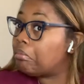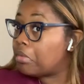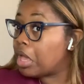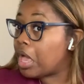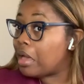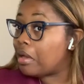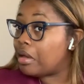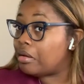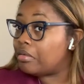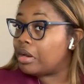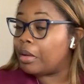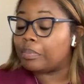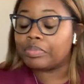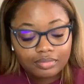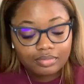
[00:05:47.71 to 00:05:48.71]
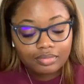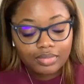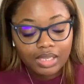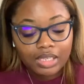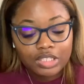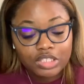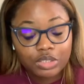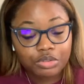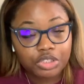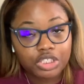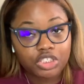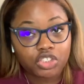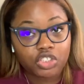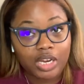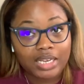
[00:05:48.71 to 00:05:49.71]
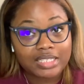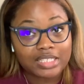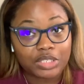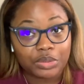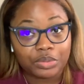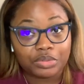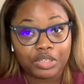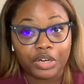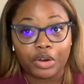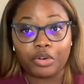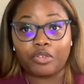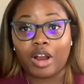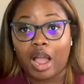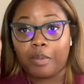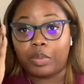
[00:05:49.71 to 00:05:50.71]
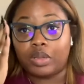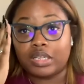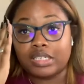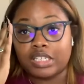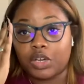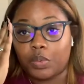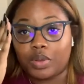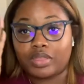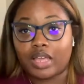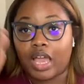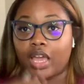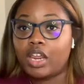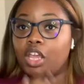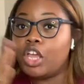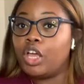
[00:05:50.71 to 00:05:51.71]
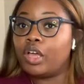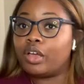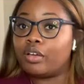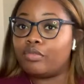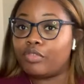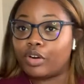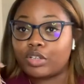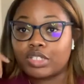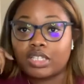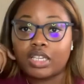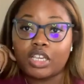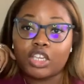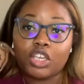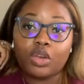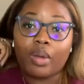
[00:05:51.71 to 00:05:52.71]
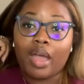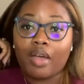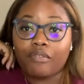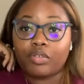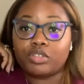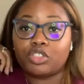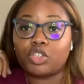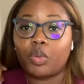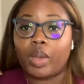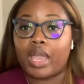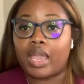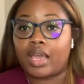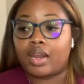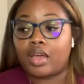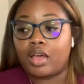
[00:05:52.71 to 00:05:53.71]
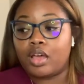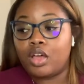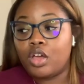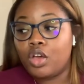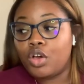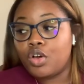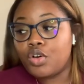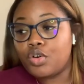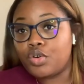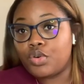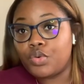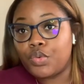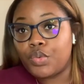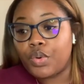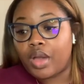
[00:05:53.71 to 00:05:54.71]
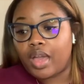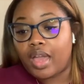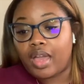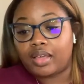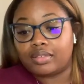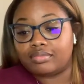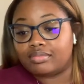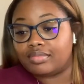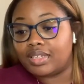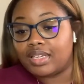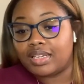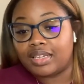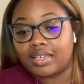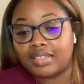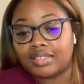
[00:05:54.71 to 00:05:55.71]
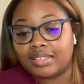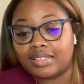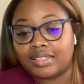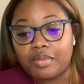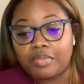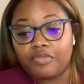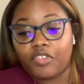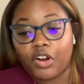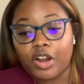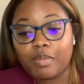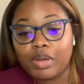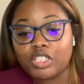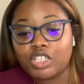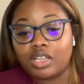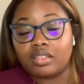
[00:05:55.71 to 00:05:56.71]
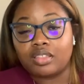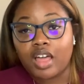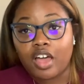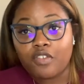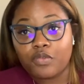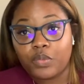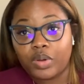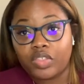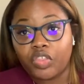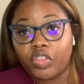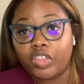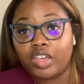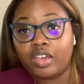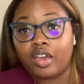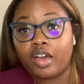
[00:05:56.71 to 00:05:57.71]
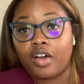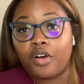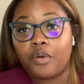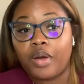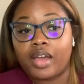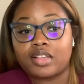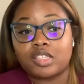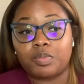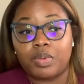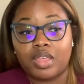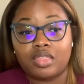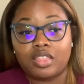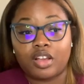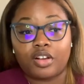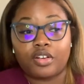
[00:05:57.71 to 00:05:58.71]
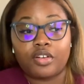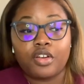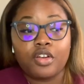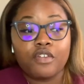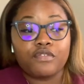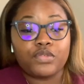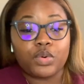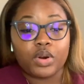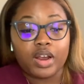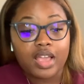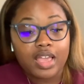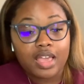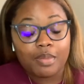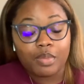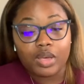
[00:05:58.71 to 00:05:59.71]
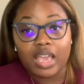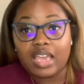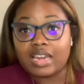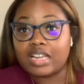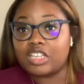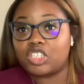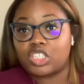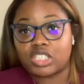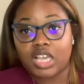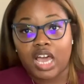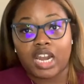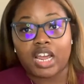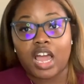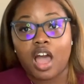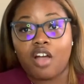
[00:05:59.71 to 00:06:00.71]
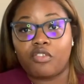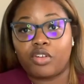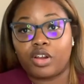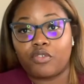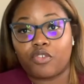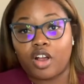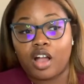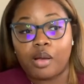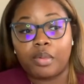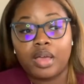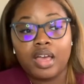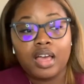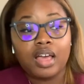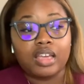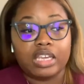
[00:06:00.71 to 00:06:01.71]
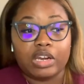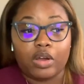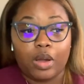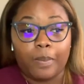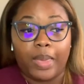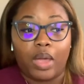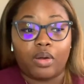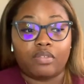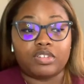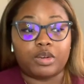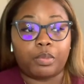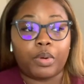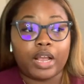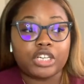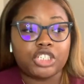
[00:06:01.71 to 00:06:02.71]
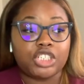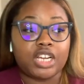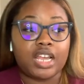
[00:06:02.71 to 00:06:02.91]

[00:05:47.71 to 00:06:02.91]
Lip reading: I don't know. And so she's trying to, you know, grapple and deal with that. Conversely, you have Joanna, who is very much in love with Leo, has been there for him, and he's just kind of covering from, you know, a bout of depression.